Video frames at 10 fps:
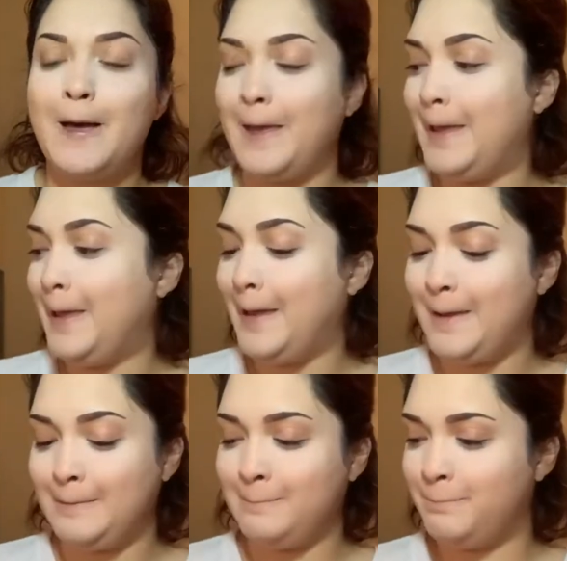
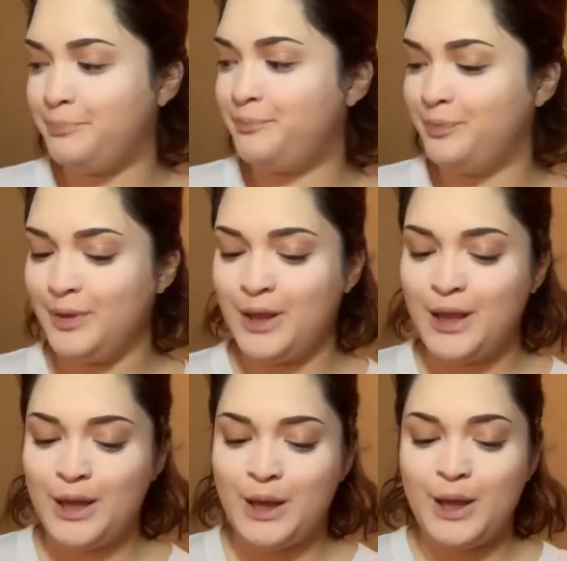hand
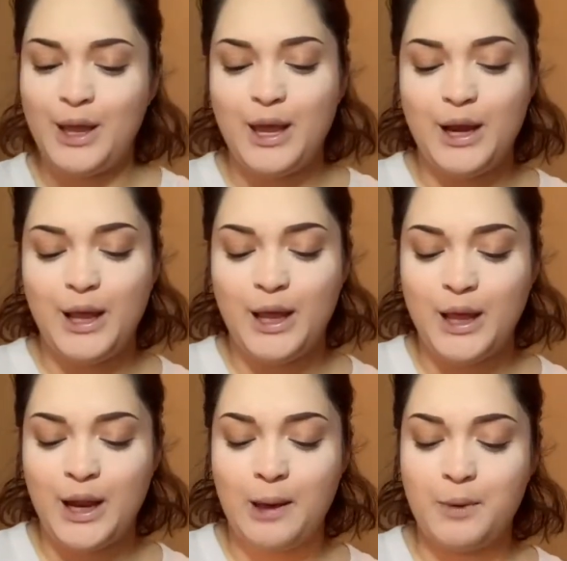and
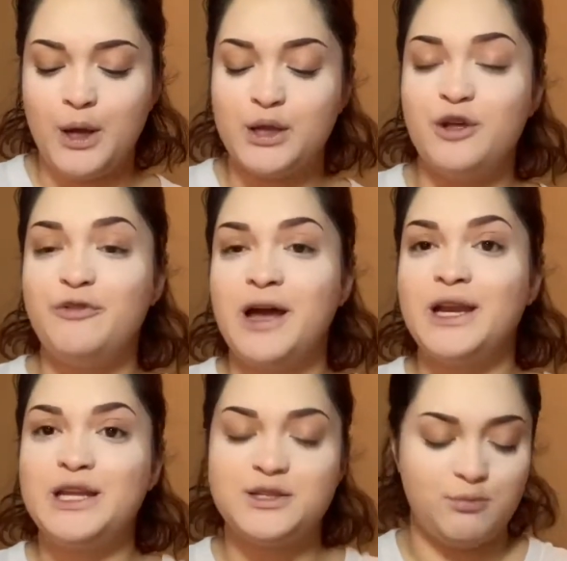then I'm gonna define
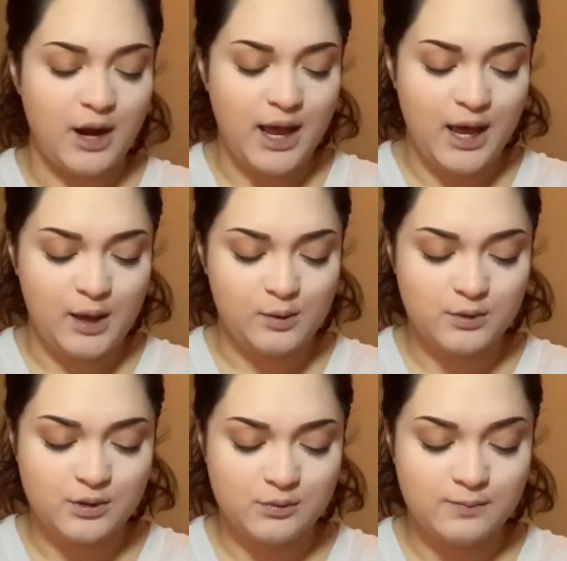these brows.